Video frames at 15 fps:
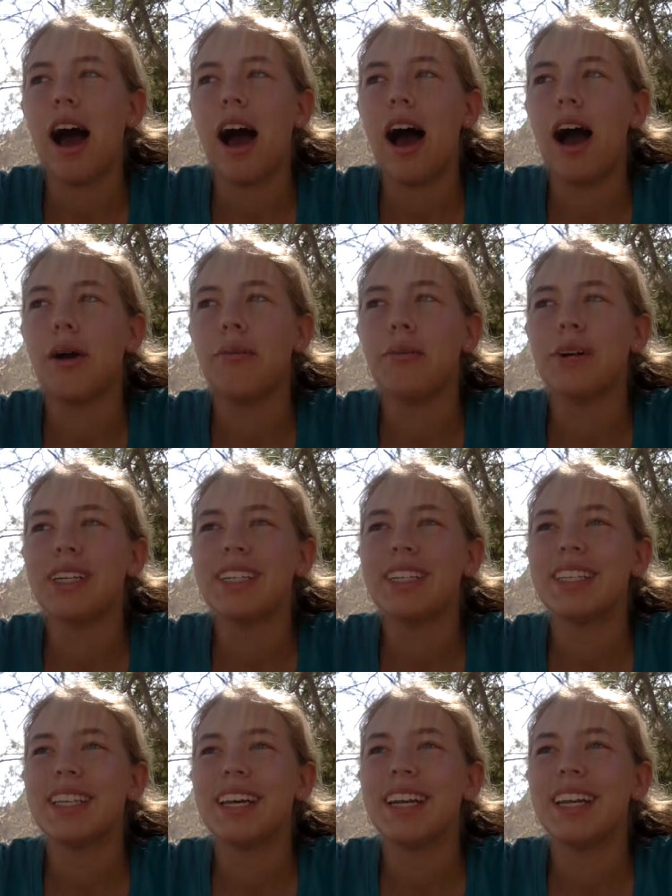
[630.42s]
I wish
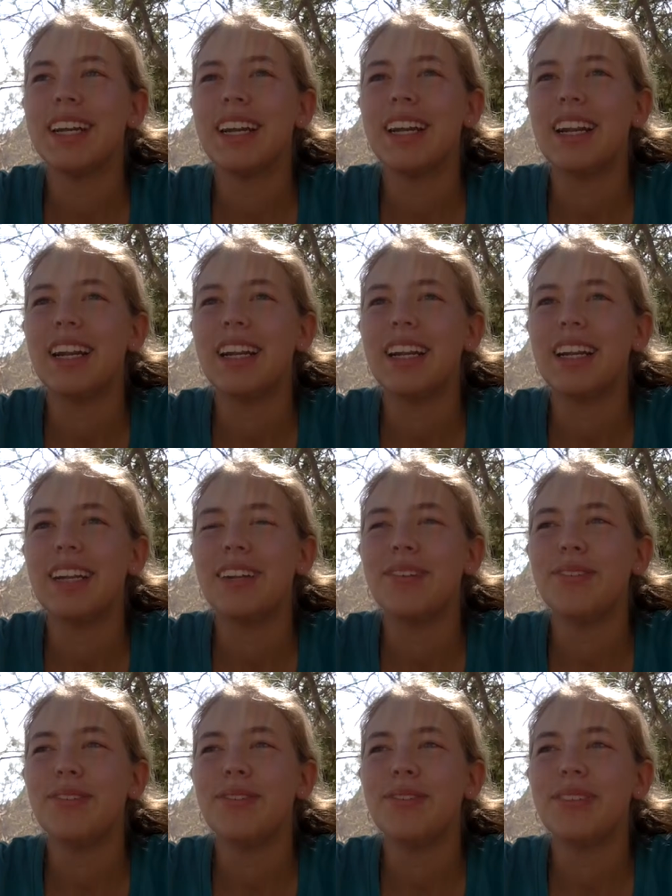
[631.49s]
that it
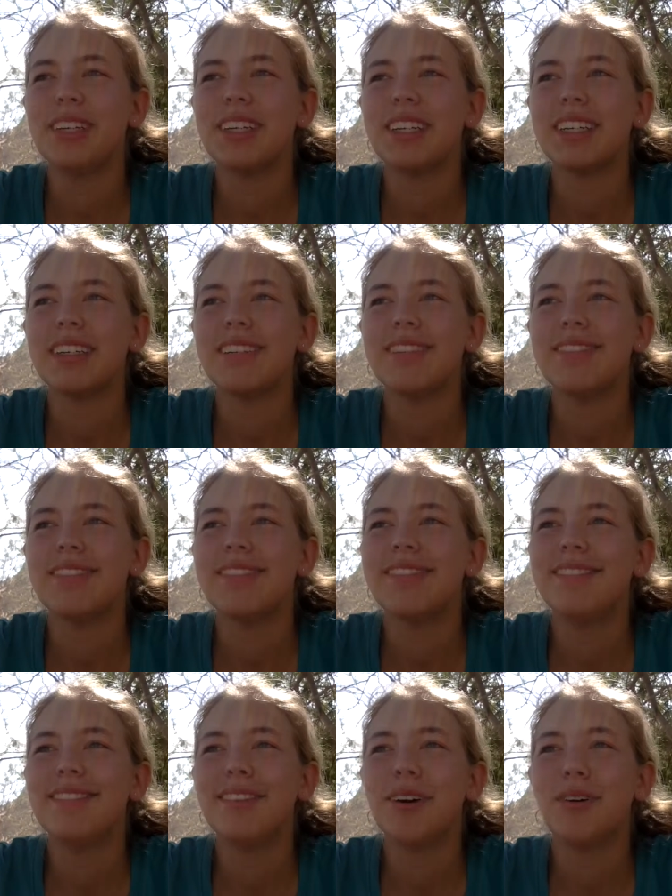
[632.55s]
could
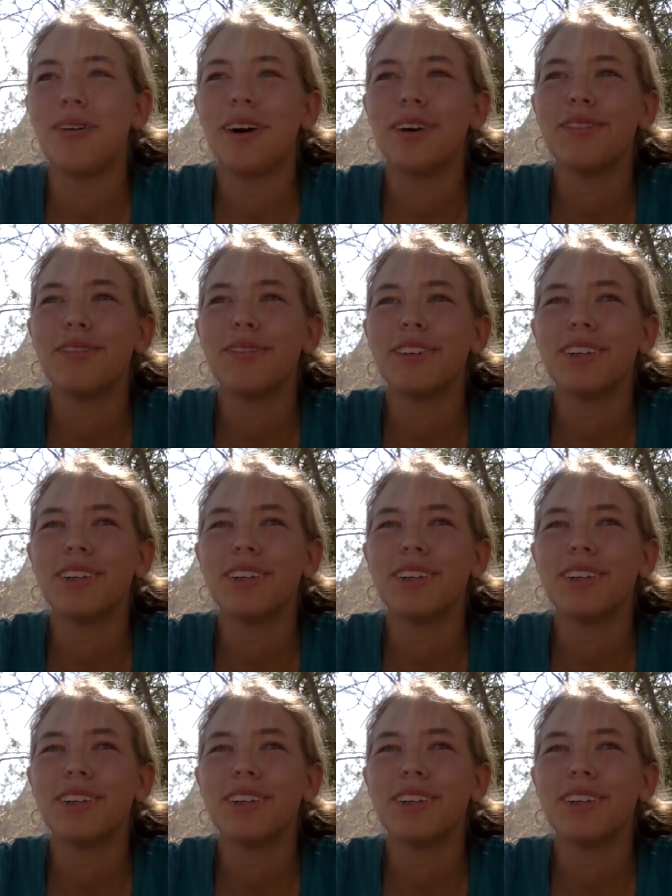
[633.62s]
go on for